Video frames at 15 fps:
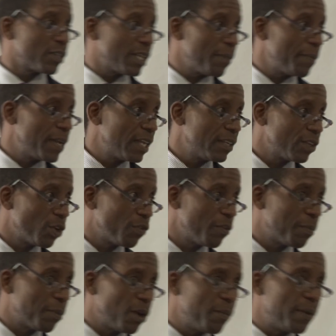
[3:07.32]
Termination of
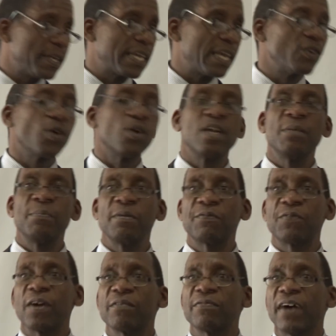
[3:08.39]
employment can only be
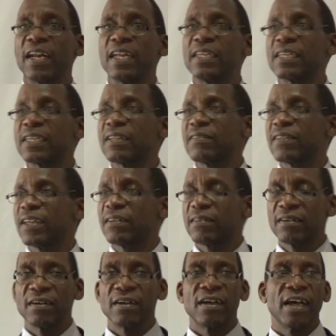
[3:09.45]
for a valid reason,
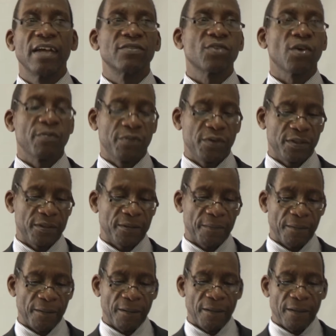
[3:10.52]
and so forth.
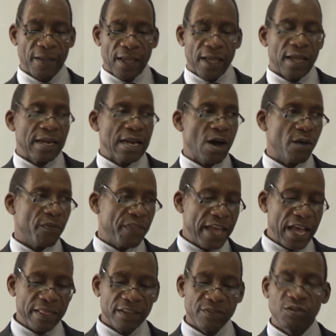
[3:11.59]
Now,
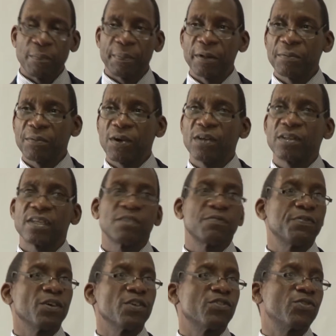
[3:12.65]
there the Supreme Court
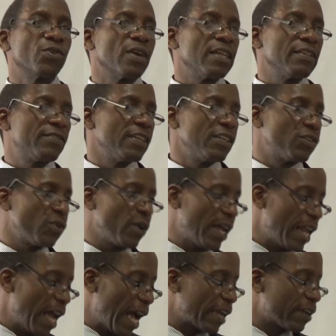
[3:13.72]
refused to listen to
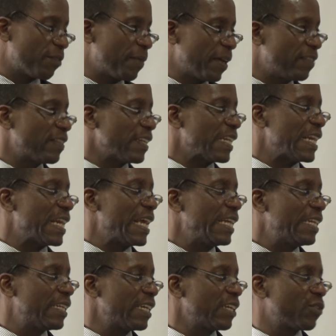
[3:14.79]
any arguments
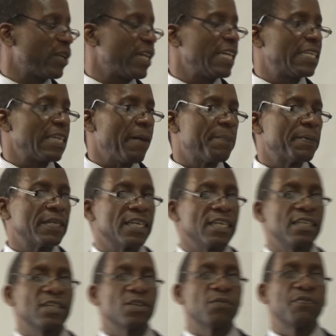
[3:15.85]
relating to an
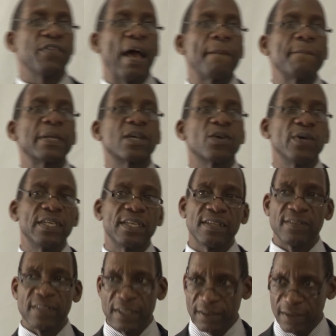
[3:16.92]
interpretation of the
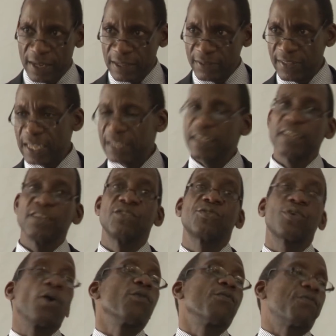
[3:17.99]
ambiguities in Section
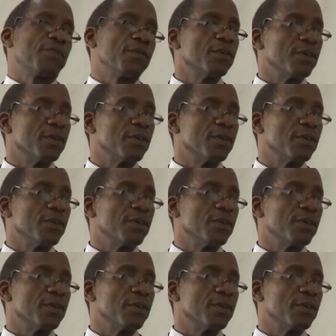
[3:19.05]
12